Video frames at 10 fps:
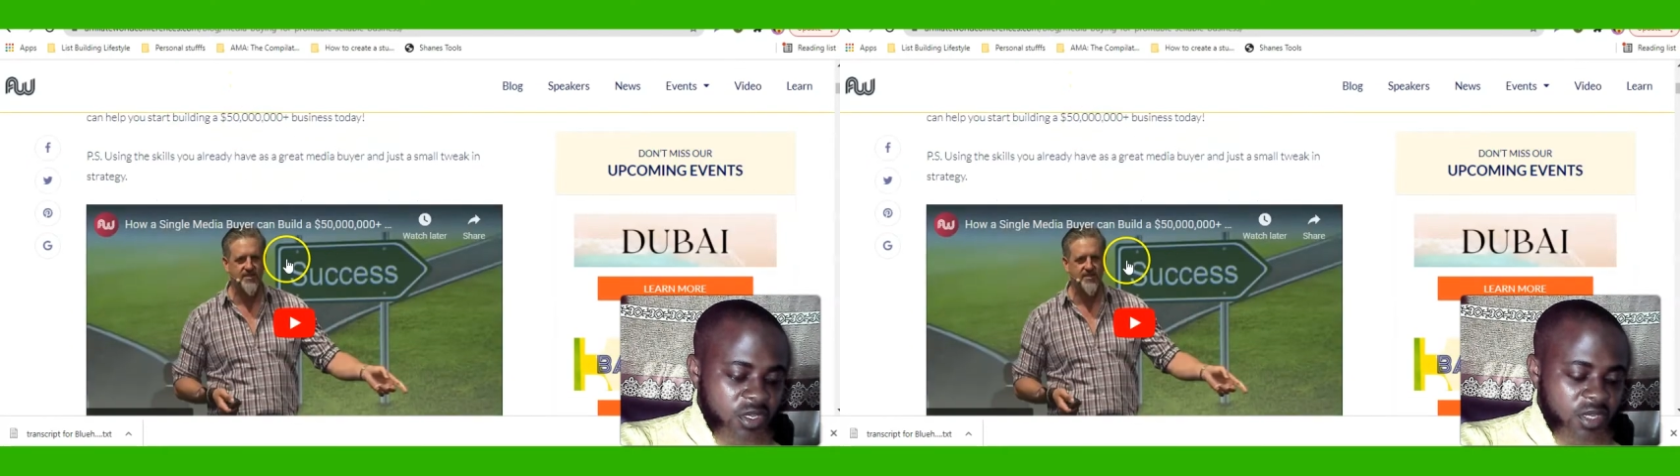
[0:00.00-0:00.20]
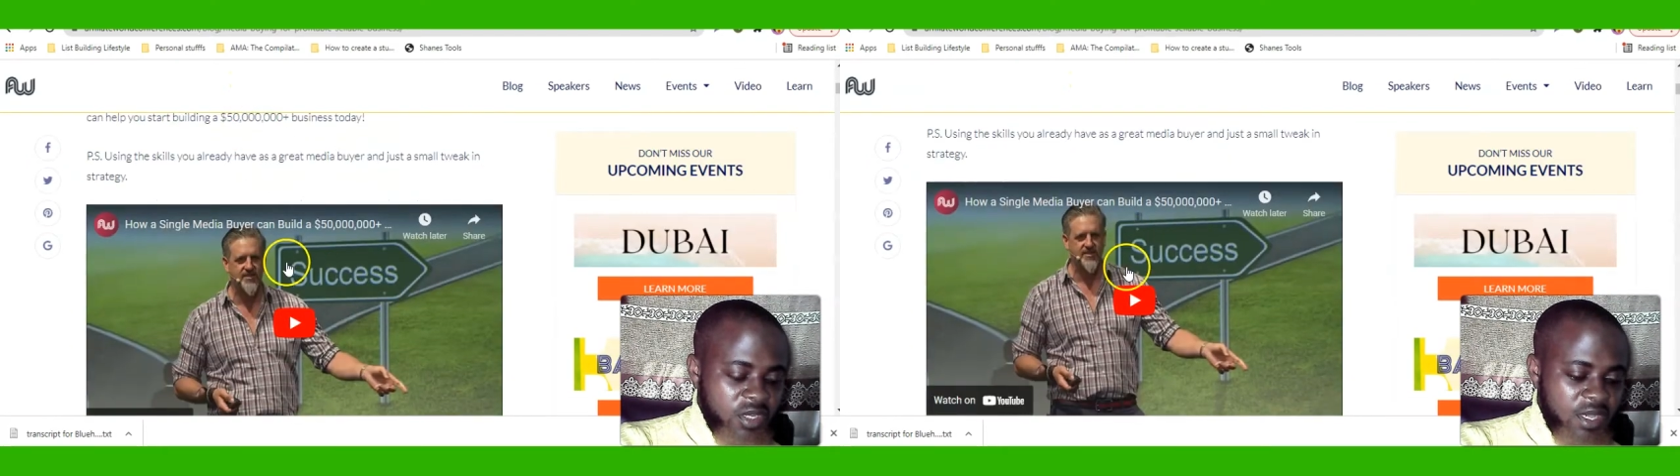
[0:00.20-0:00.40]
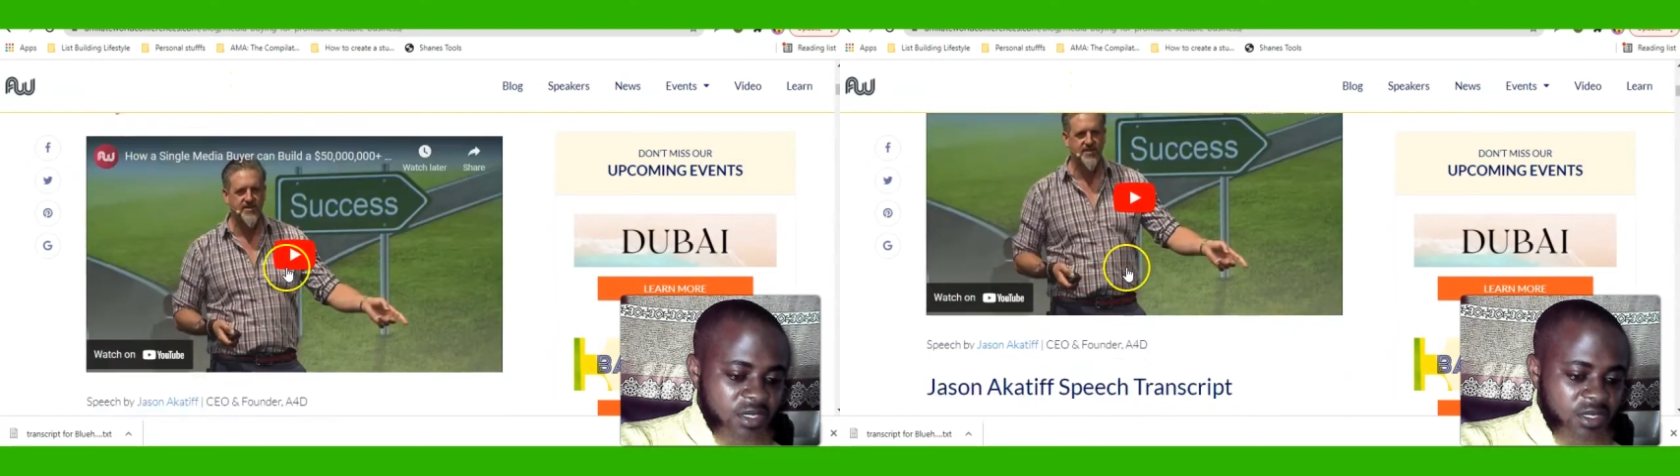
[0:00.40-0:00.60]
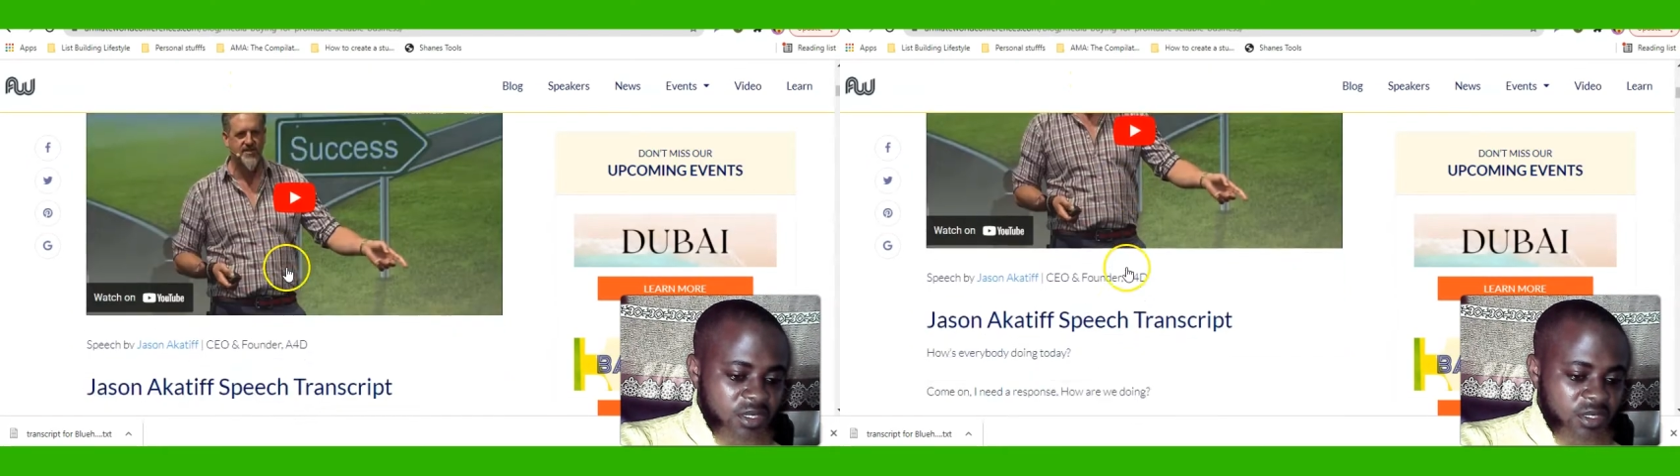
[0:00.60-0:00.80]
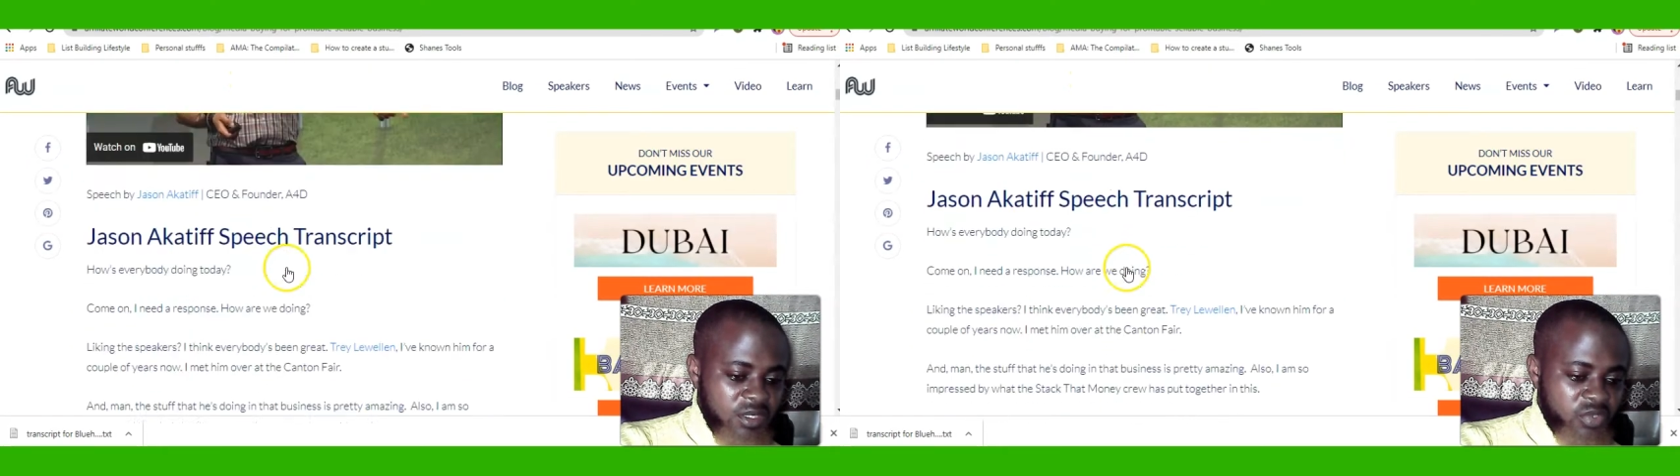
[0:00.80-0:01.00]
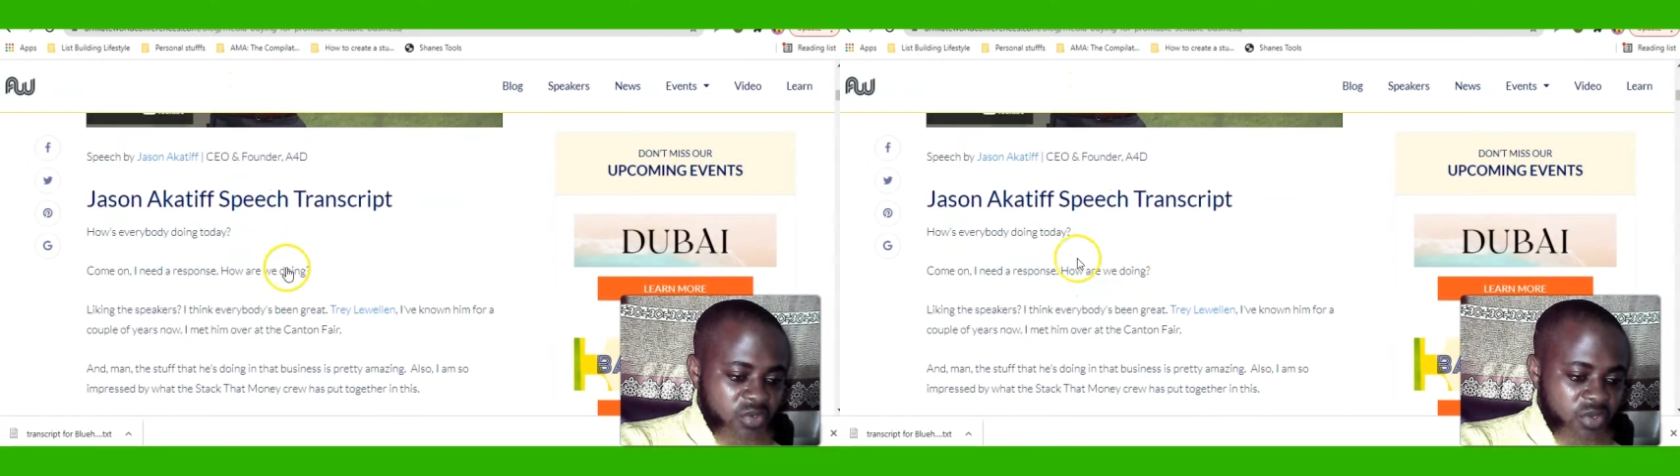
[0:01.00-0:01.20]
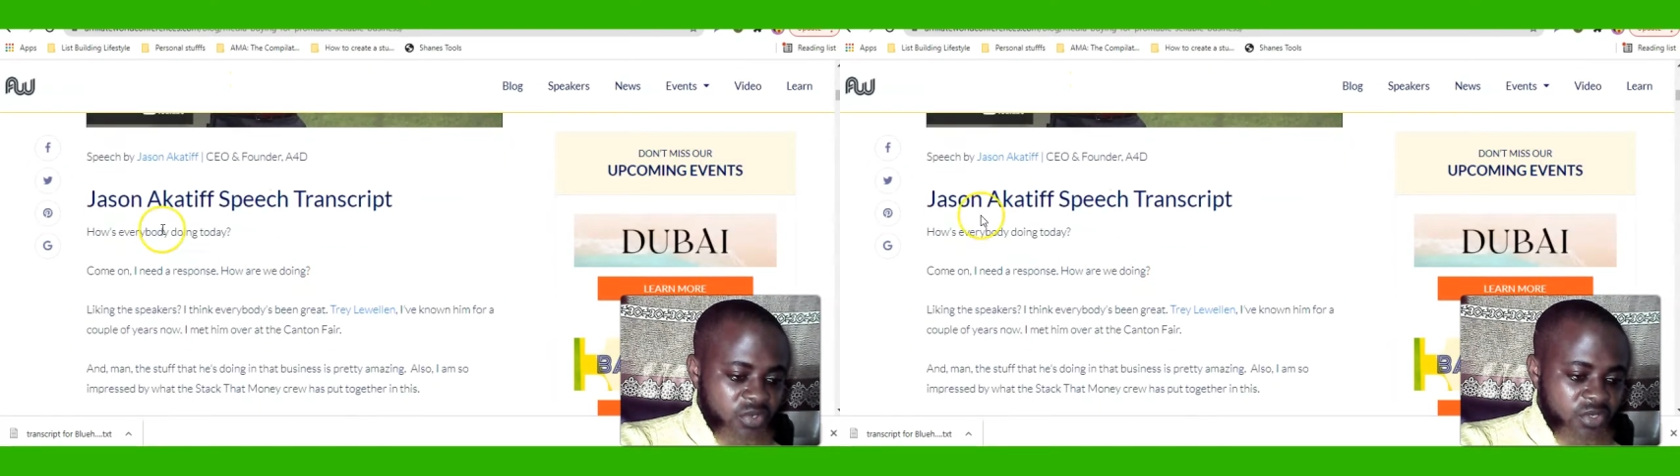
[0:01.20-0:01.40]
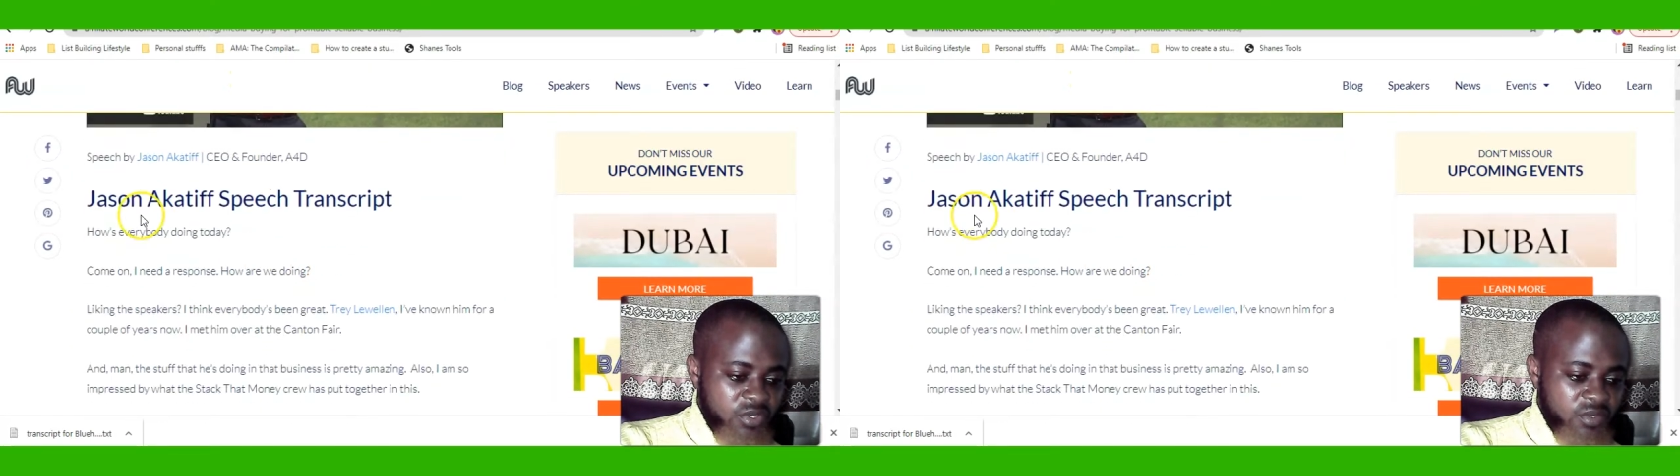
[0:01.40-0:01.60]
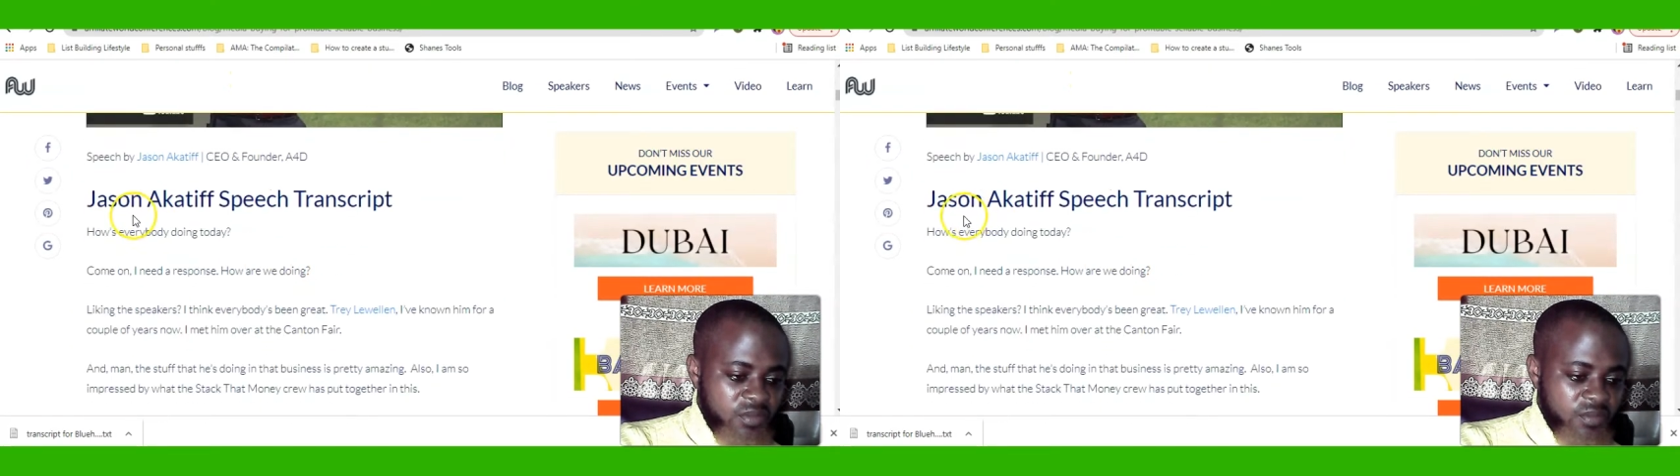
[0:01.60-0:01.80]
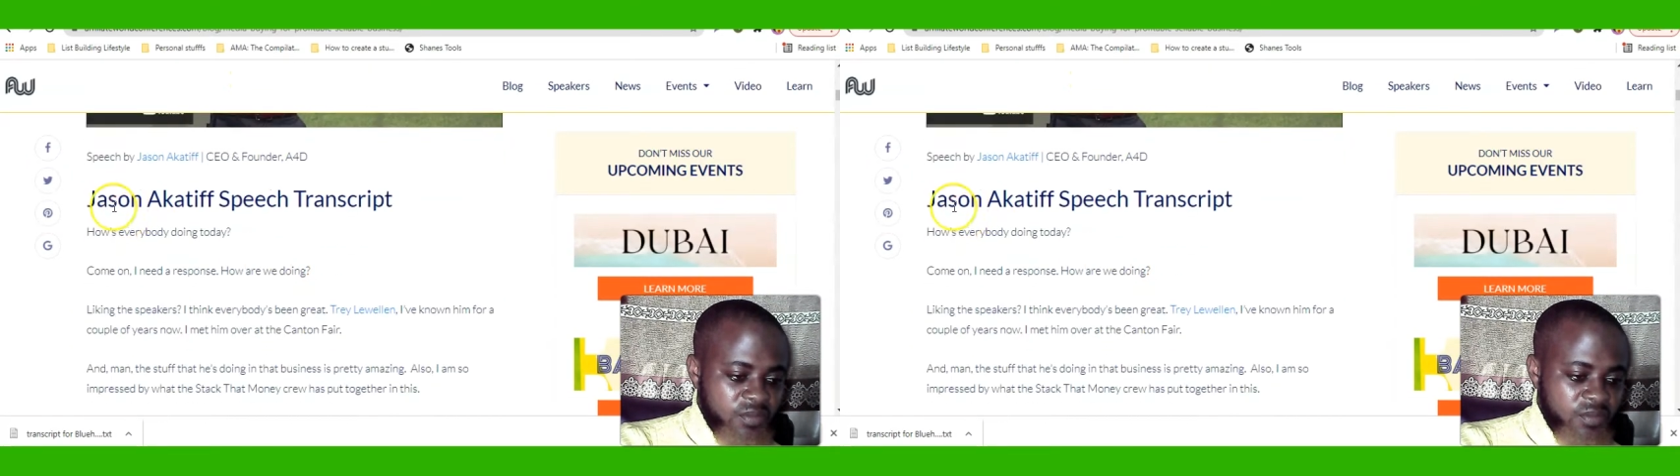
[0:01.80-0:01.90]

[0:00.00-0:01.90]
that's the introduction.